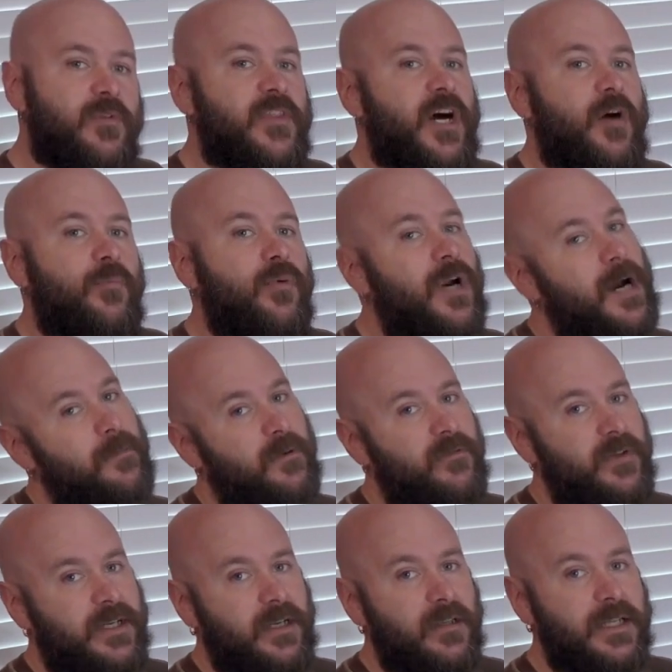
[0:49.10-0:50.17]
without proper
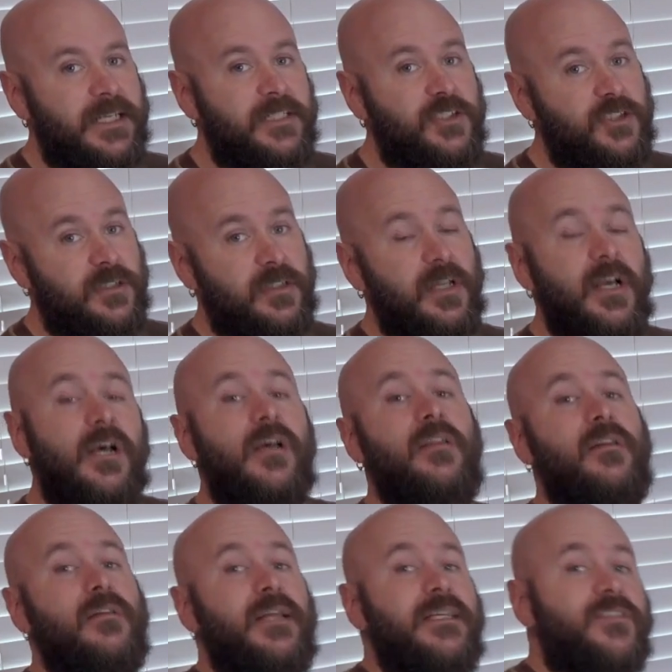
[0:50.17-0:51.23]
ventilation.
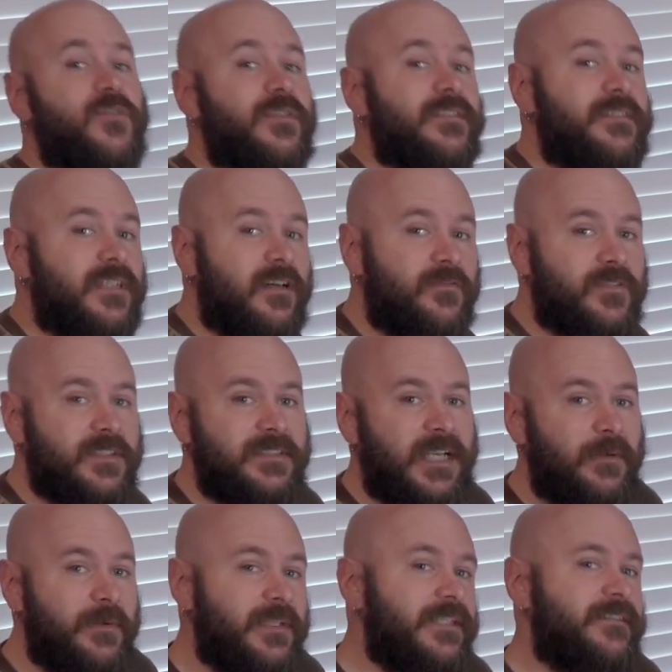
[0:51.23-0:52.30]
The laser itself does
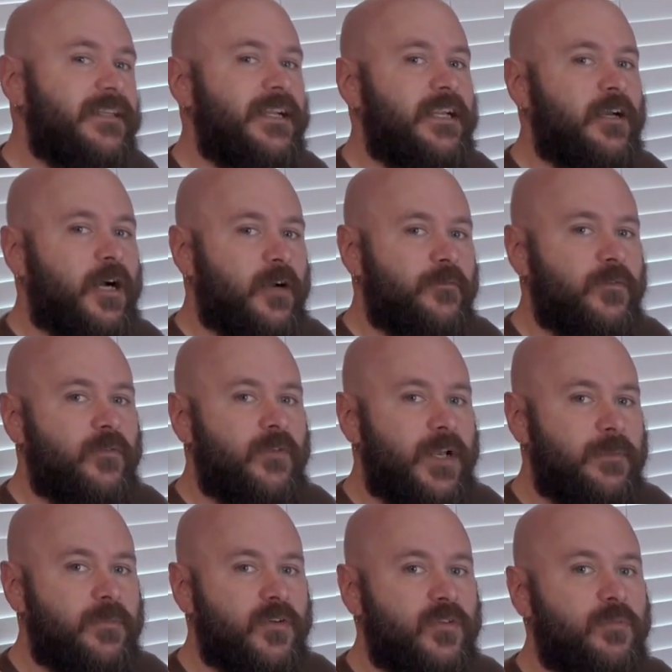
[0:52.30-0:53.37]
not release any harmful
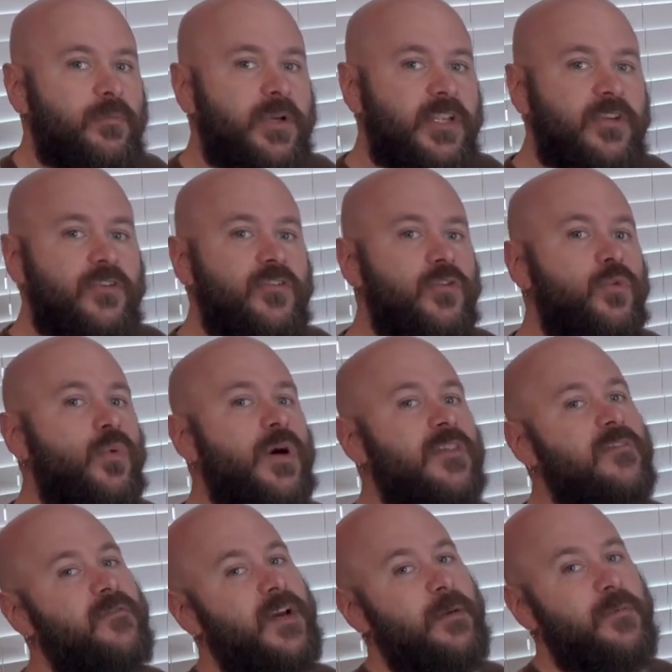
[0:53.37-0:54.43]
vapors, but you do want
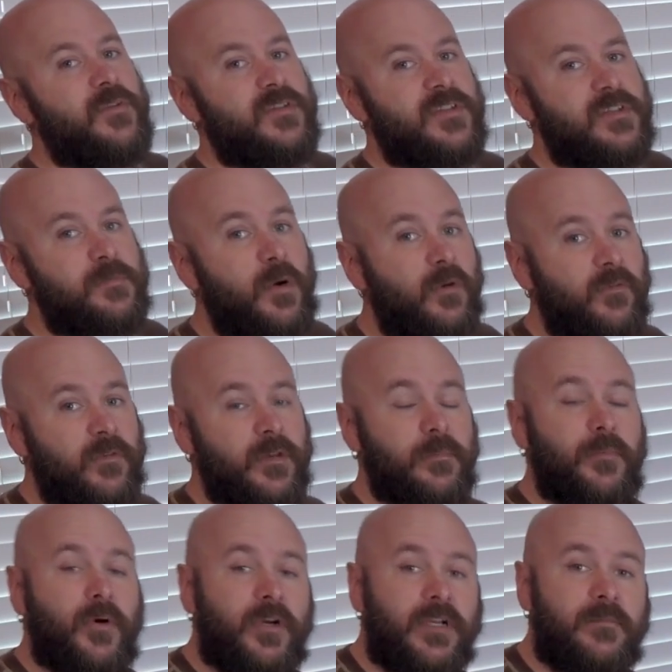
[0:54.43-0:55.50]
the vapors and smoke from the
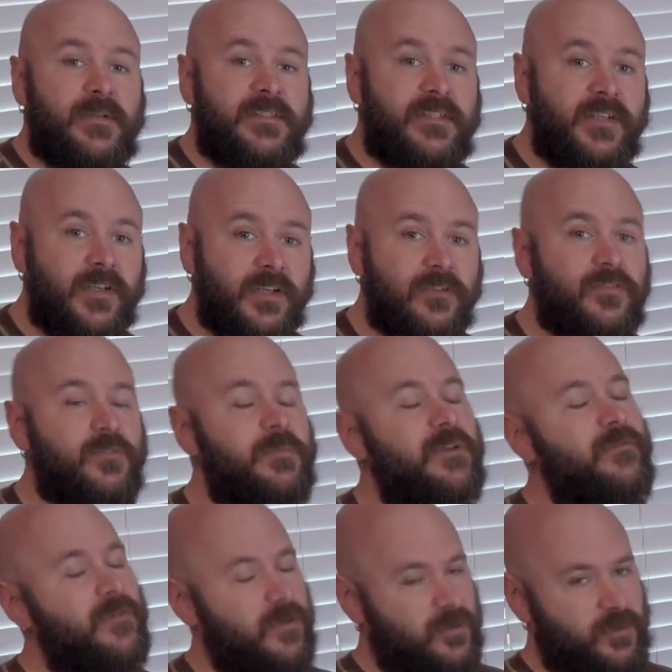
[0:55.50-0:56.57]
burning material to be
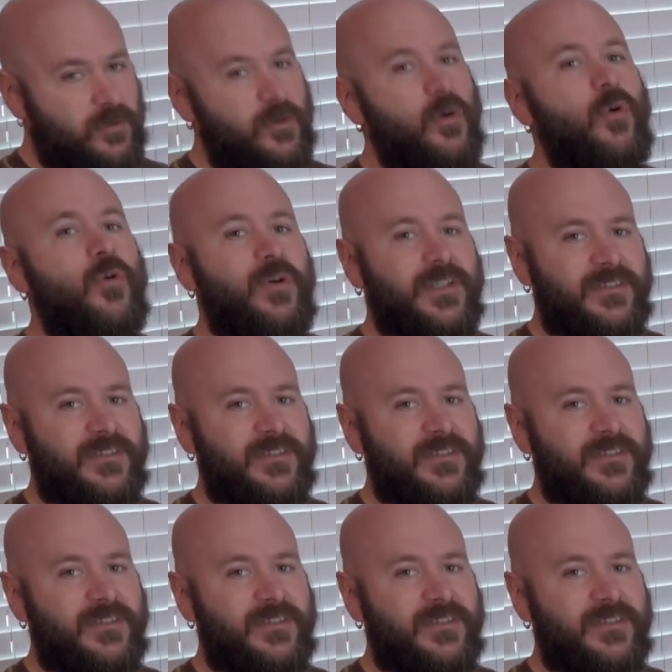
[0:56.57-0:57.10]
filtered or